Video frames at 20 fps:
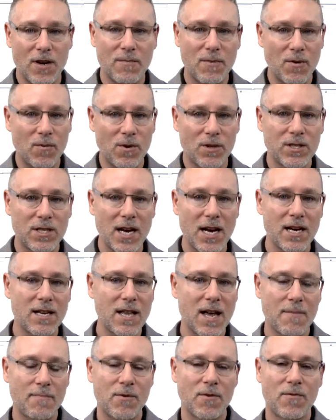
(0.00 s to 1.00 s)
But we'll take
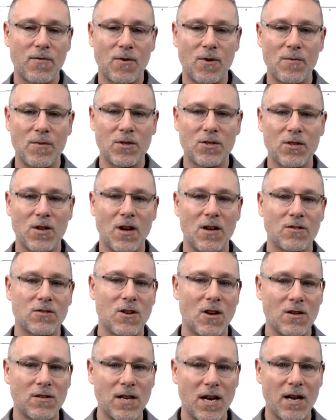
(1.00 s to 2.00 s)
that performance lost
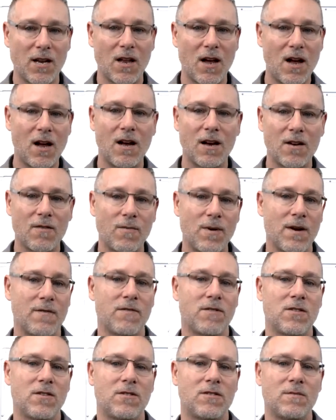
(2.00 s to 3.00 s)
all day long if we have a
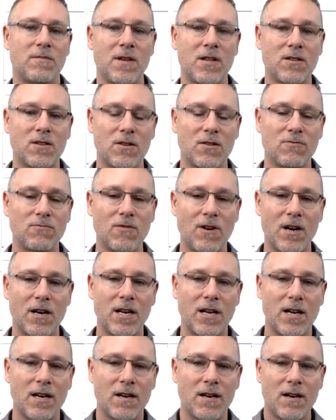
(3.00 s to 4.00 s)
system that's going
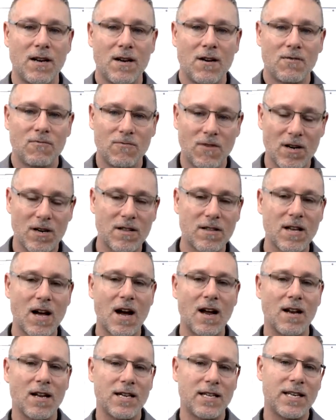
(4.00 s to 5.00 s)
to run
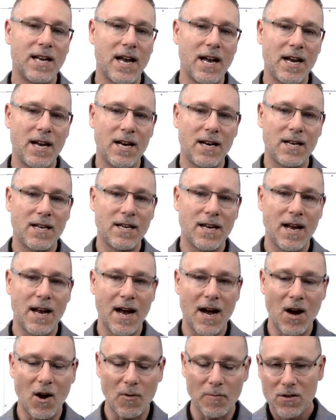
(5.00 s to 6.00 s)
solid day in and day
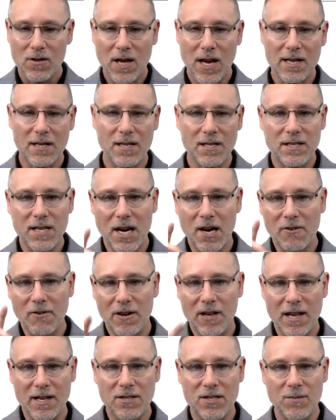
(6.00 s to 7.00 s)
out. So that's integrity.
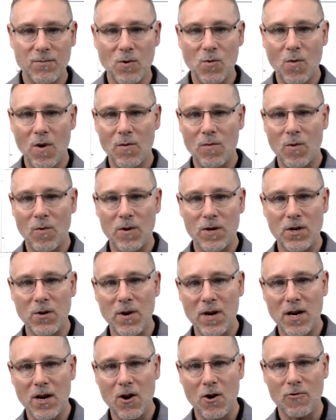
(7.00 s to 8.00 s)
That's #1. When we're
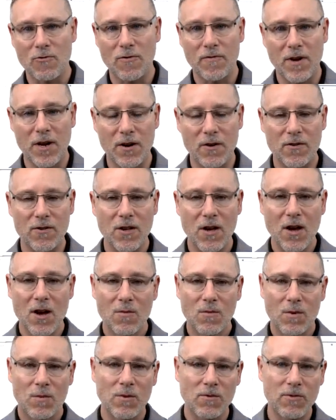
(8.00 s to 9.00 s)
doing code reviews,
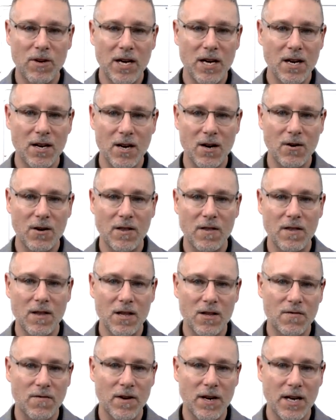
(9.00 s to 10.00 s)
when we're reading code in
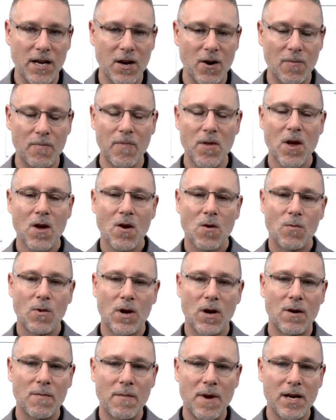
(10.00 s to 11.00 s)
this video, we're
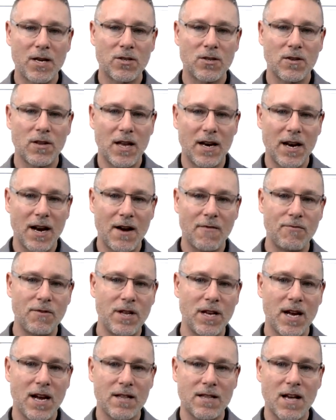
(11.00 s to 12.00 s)
going to make sure that
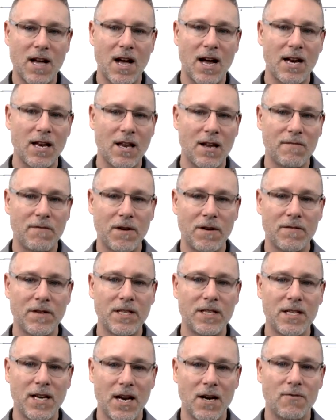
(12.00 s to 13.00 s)
everything has a high level of
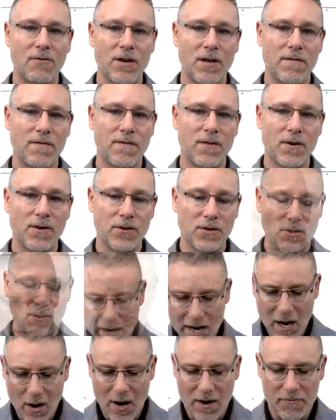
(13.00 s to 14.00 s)
integrity first.
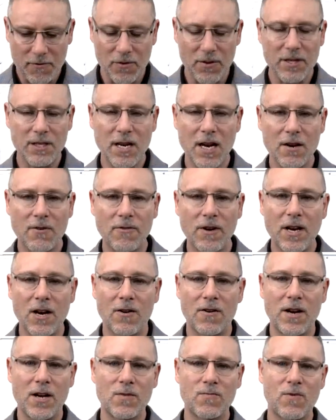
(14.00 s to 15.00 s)
Now, after integrity, our
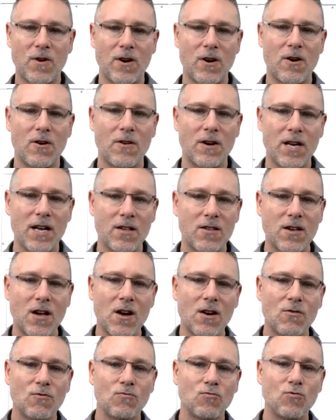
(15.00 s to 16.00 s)
next priority is
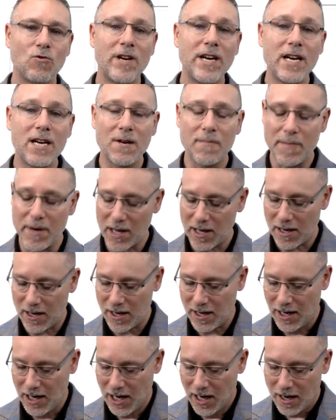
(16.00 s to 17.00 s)
readability.
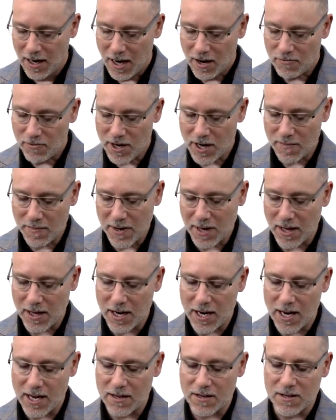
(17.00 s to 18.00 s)
And
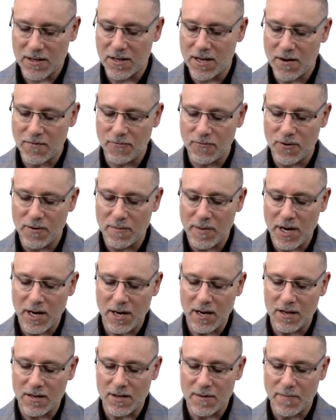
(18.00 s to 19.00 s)
readability has different
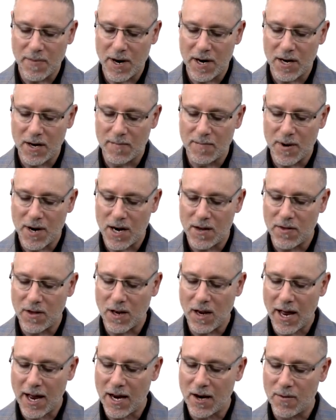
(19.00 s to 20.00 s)
meanings depending upon the
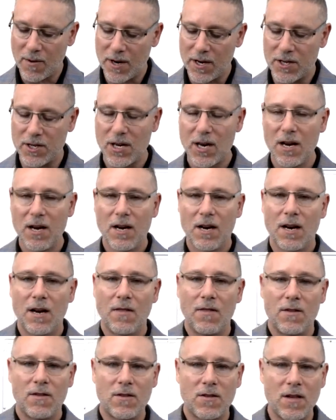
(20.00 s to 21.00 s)
language and
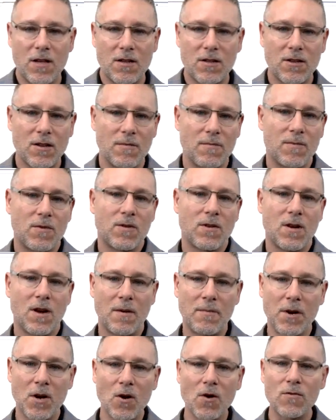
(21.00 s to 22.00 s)
the systems. I
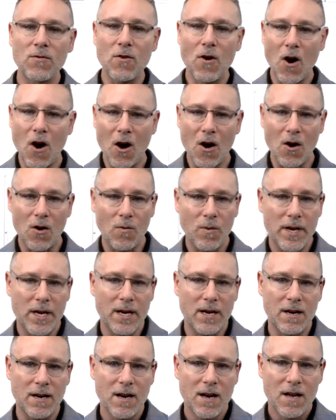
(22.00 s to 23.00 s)
mean, overall, we
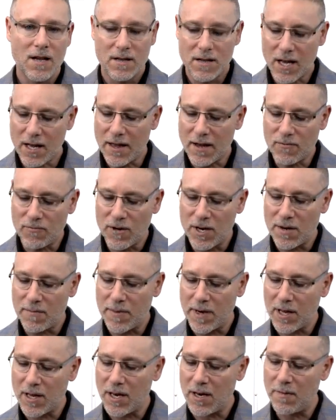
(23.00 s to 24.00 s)
can say that
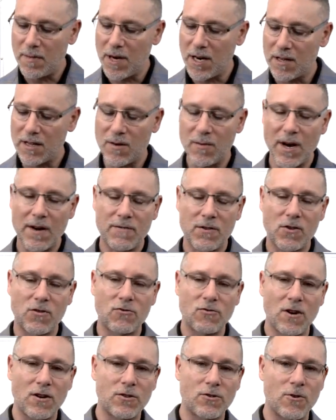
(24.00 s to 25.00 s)
readability means that we have to
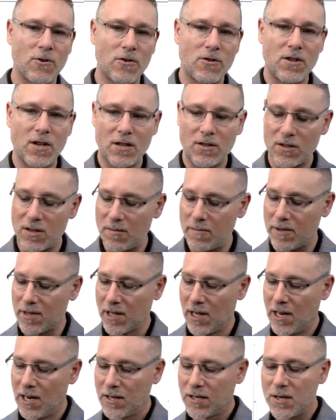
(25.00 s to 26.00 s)
structure our systems
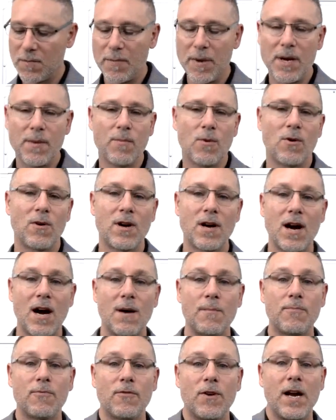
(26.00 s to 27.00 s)
to be more
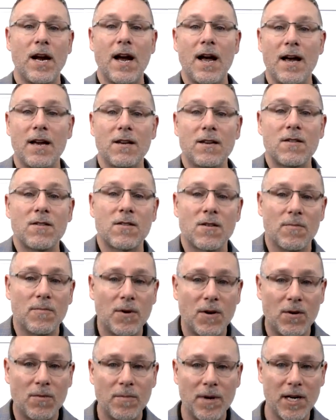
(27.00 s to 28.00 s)

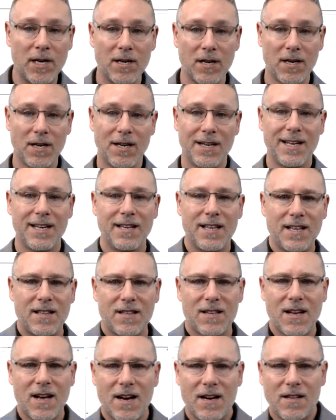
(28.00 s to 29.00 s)
comprehensible. But that's
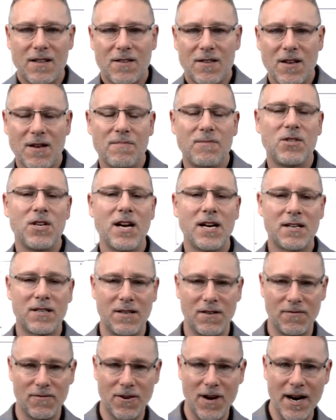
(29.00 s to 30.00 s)
kind of
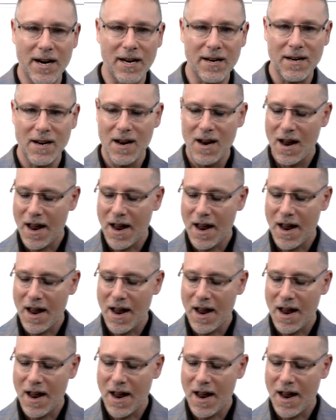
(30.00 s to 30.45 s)
subjective, right?